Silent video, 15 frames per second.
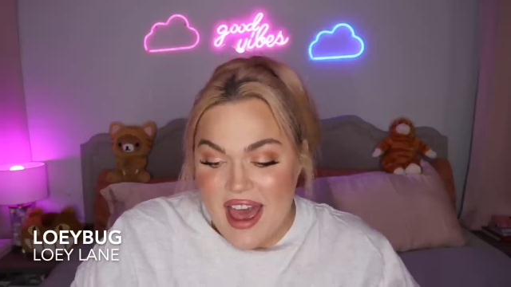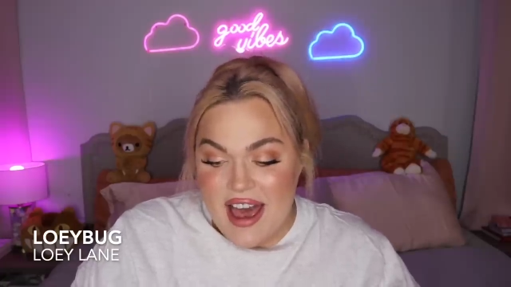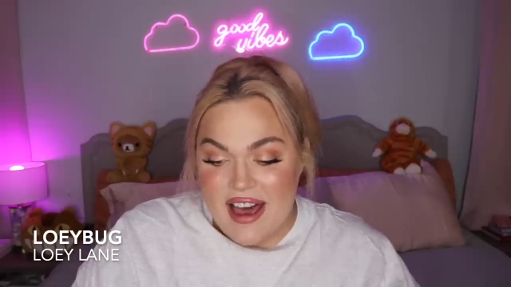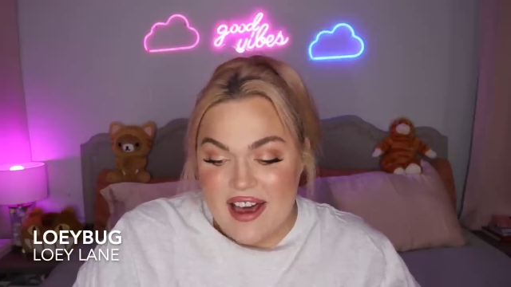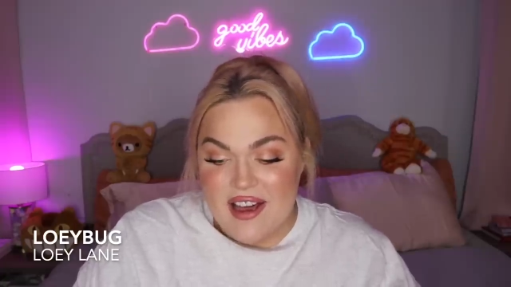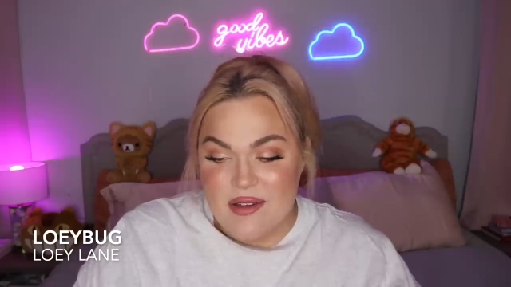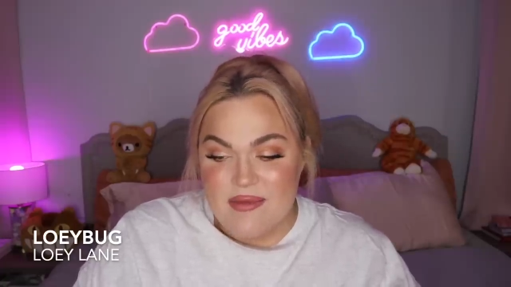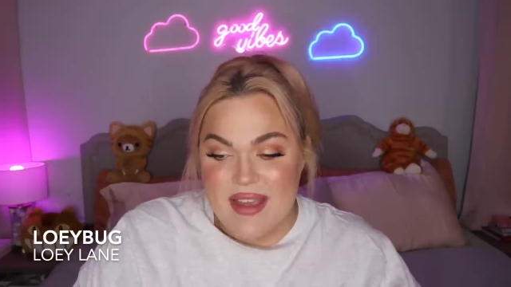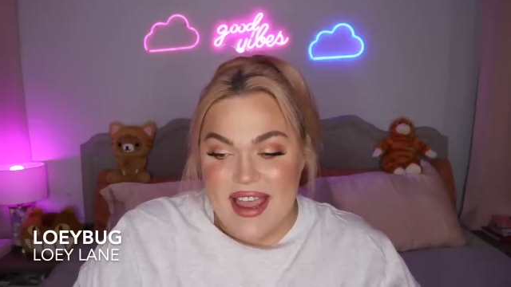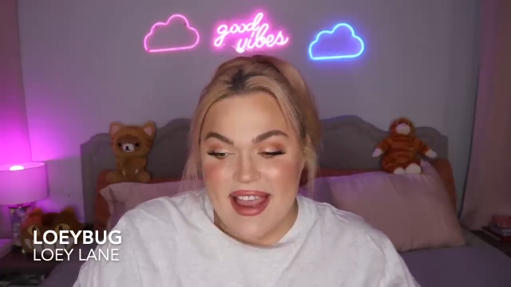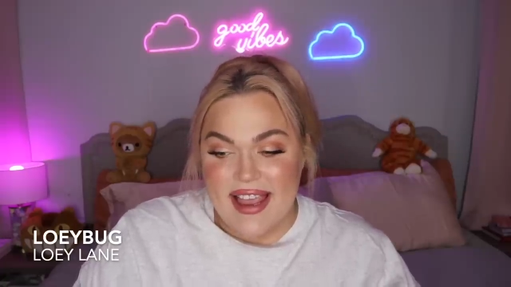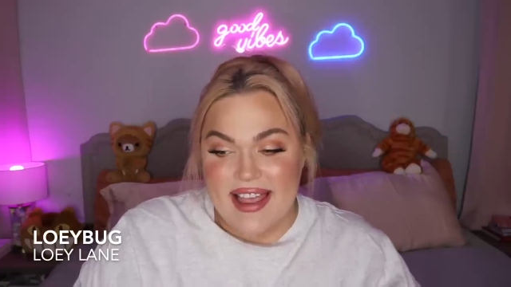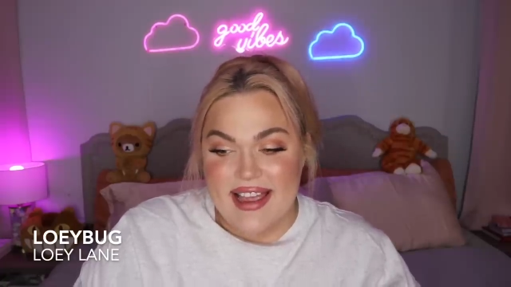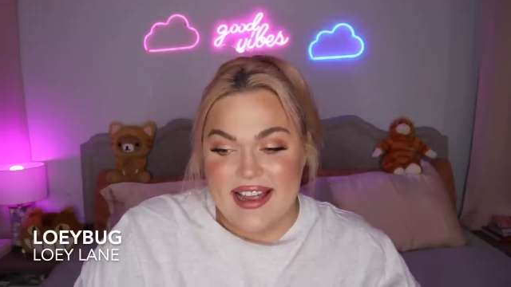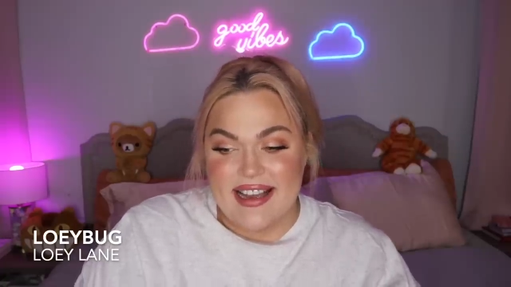Um,
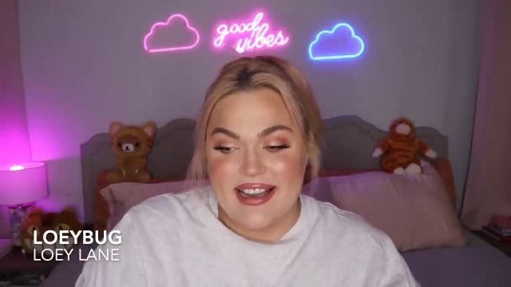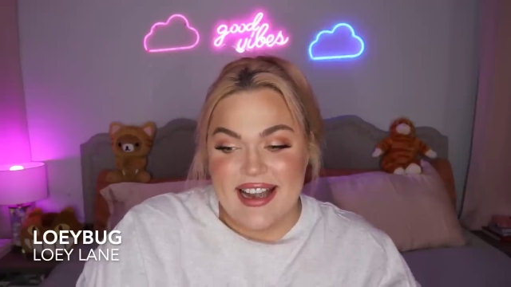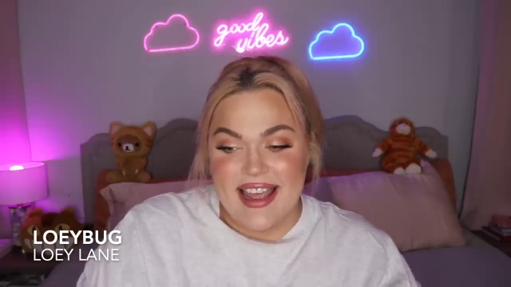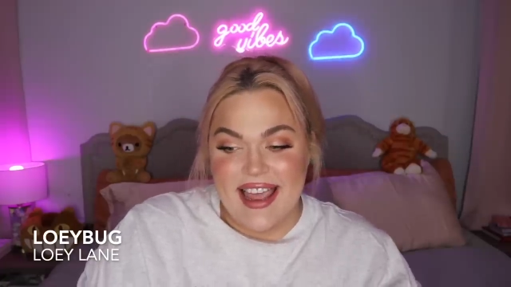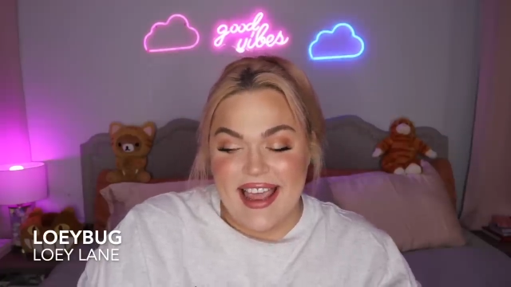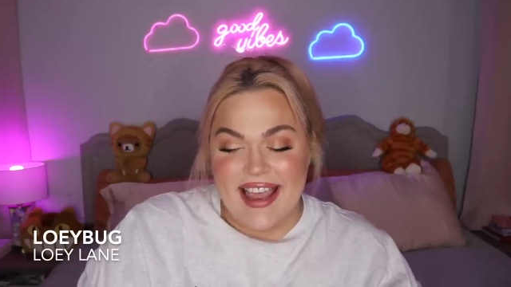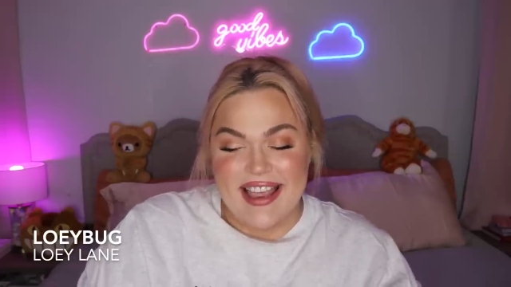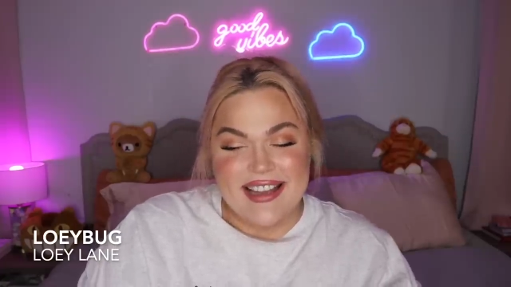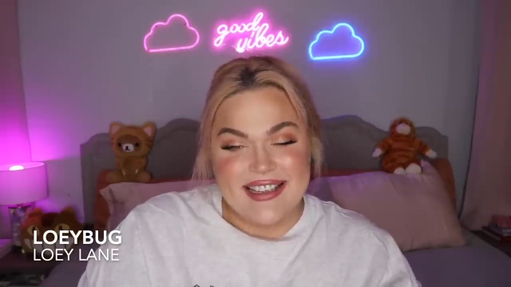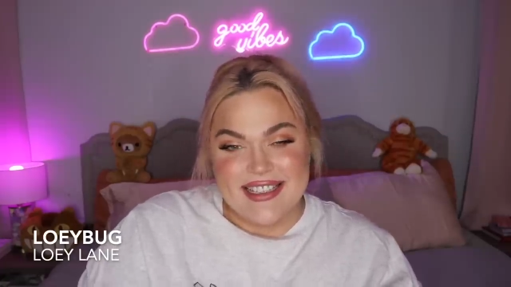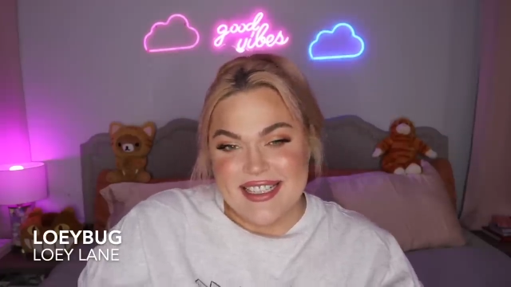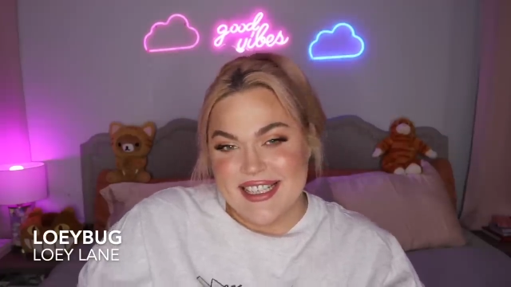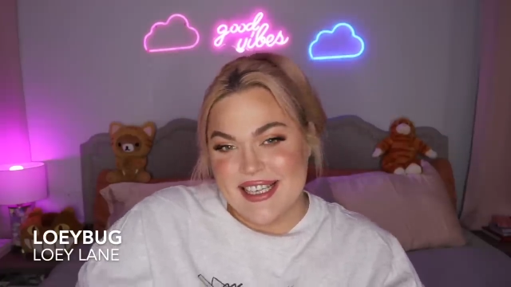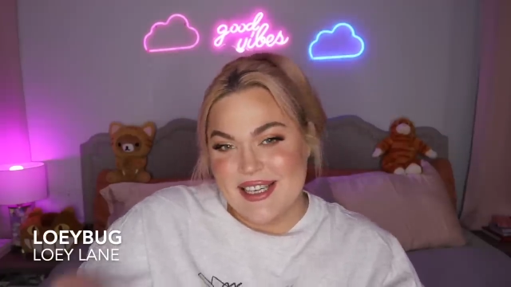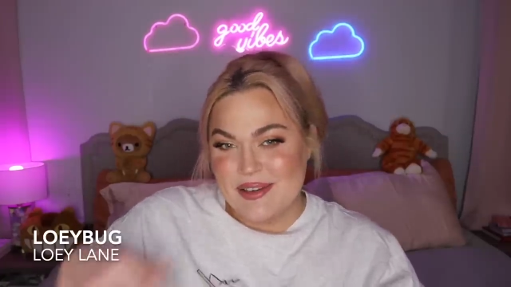and
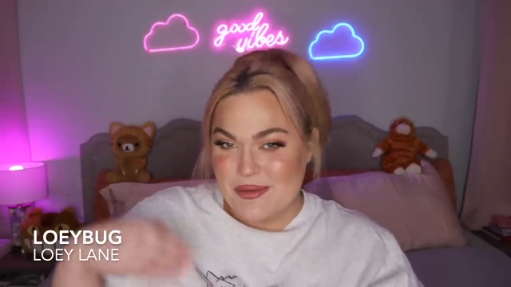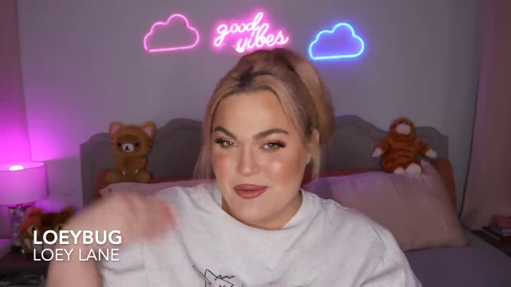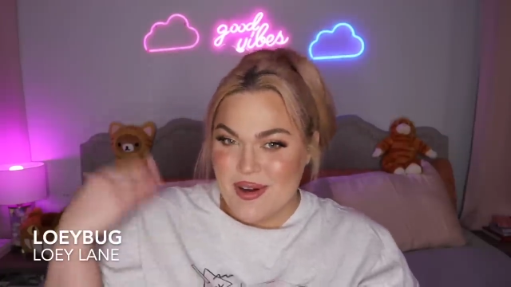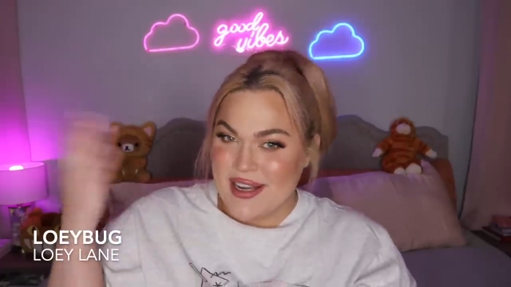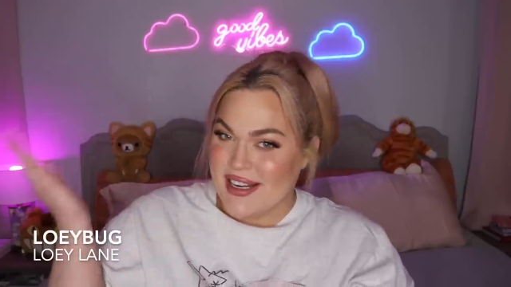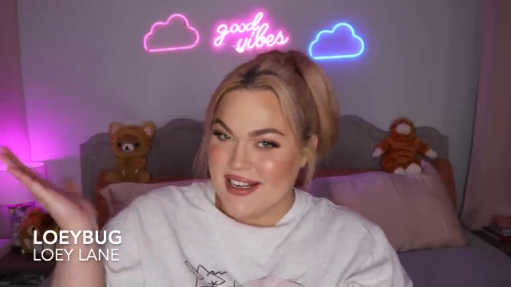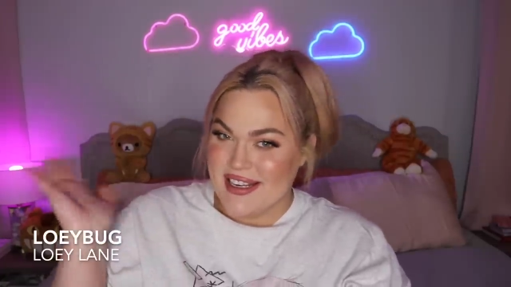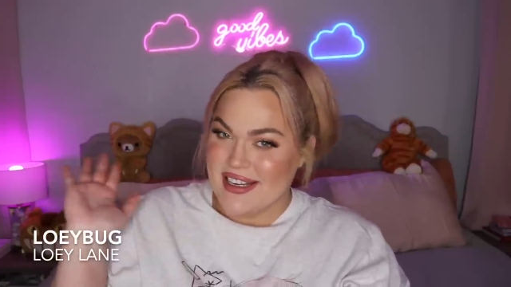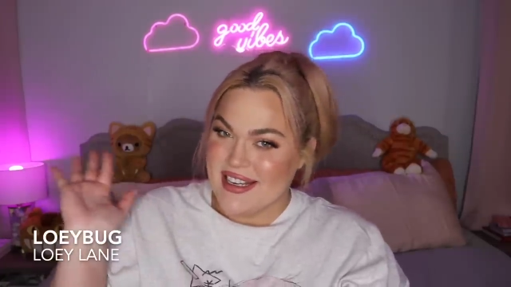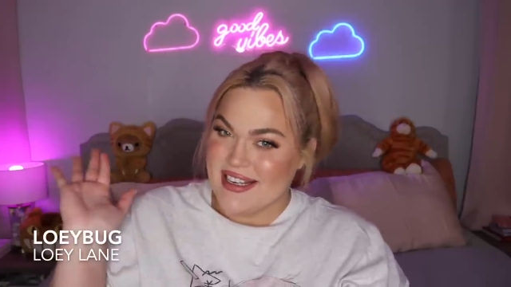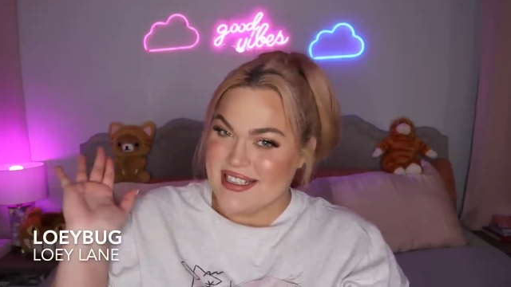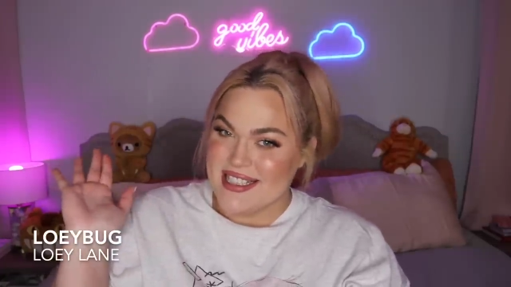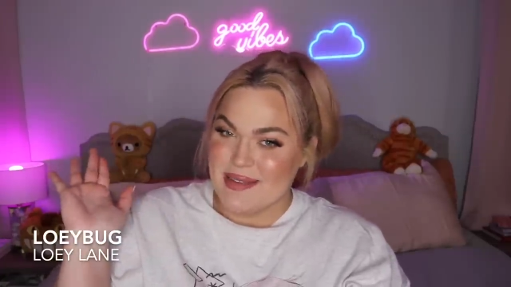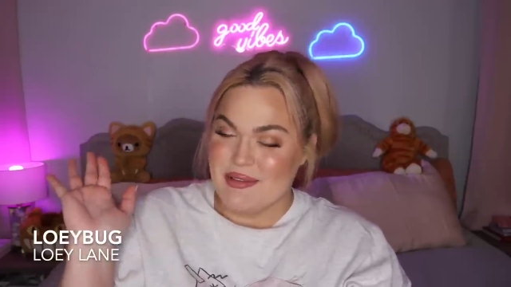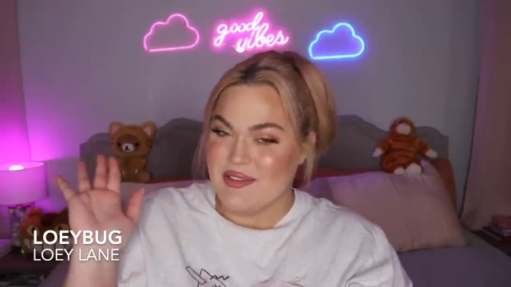Andy
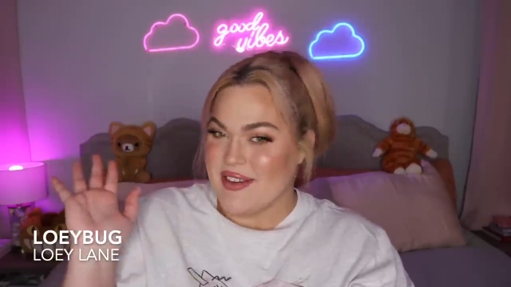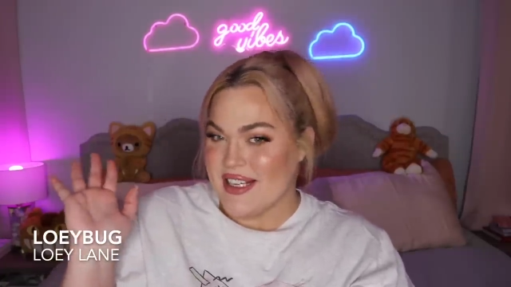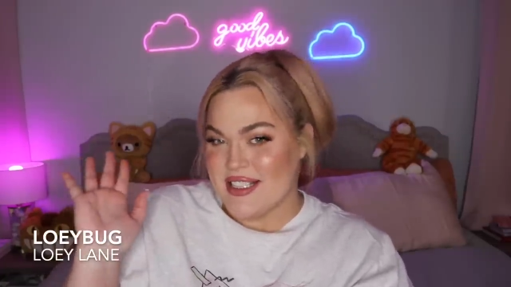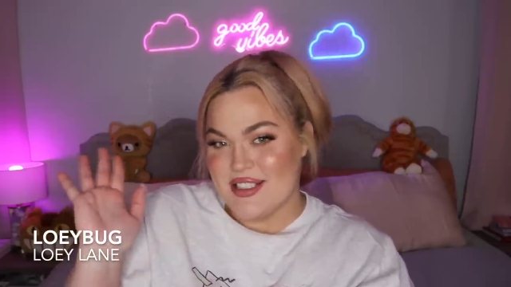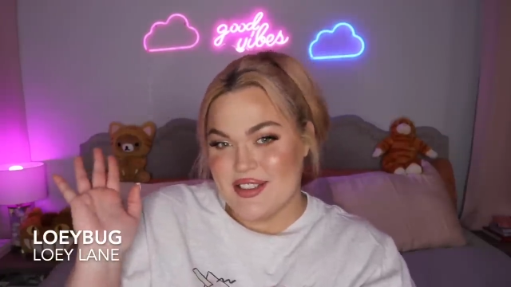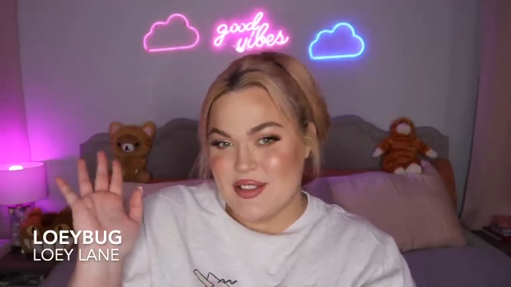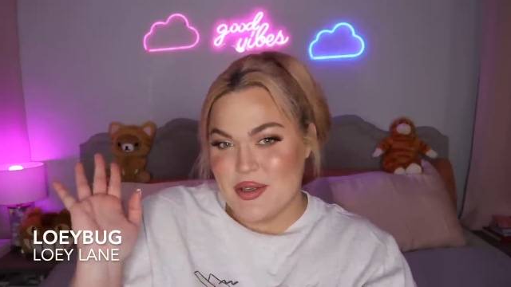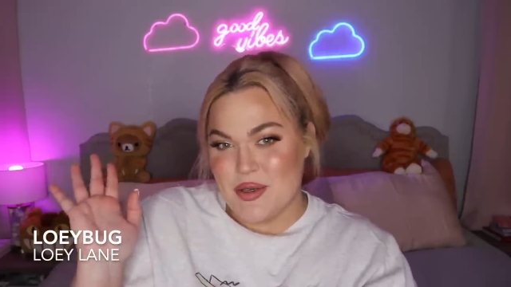wanted some of us